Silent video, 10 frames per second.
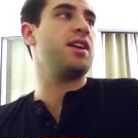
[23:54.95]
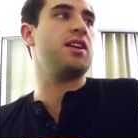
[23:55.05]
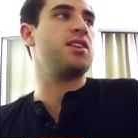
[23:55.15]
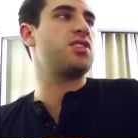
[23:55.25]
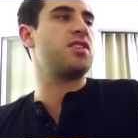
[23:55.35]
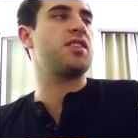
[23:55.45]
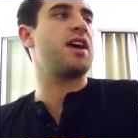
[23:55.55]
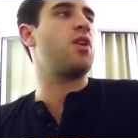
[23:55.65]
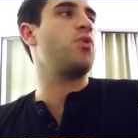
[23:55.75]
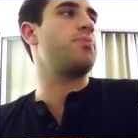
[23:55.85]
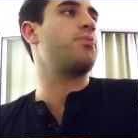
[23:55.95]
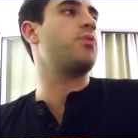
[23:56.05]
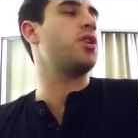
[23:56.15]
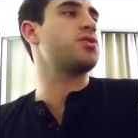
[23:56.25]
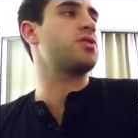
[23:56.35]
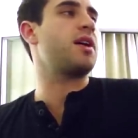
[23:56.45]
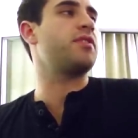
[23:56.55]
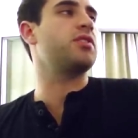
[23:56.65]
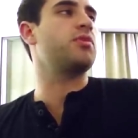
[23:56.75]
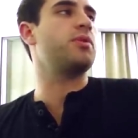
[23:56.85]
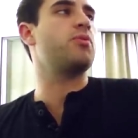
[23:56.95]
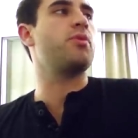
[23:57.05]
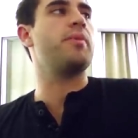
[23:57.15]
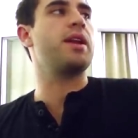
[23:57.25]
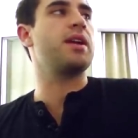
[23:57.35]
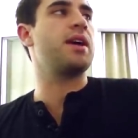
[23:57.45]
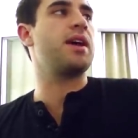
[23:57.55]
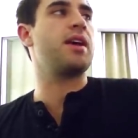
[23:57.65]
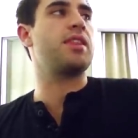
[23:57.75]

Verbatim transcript: In addition to that, we also have a little bit more money and